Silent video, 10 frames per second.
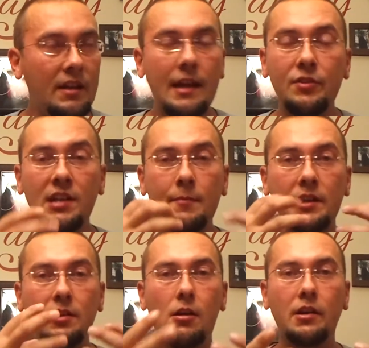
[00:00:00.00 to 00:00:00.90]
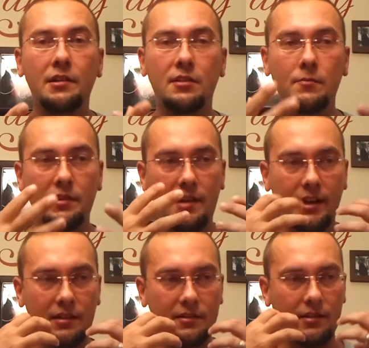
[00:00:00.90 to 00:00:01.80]
Every time I talk, it's almost like
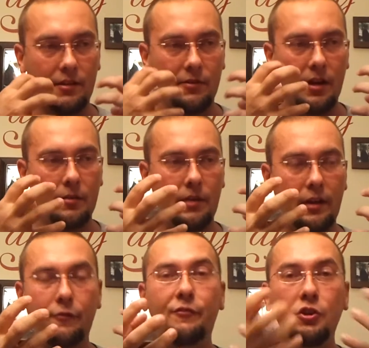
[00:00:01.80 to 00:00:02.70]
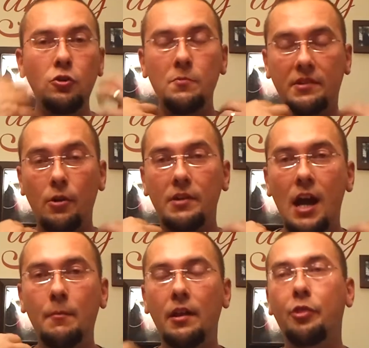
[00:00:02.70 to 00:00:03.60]
it's like fumes go
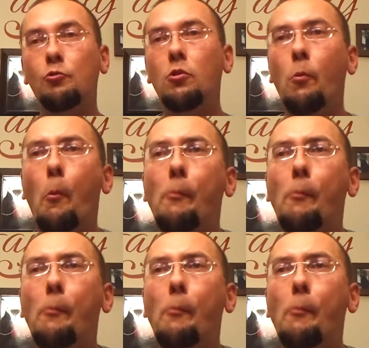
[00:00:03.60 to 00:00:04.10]
down my throat.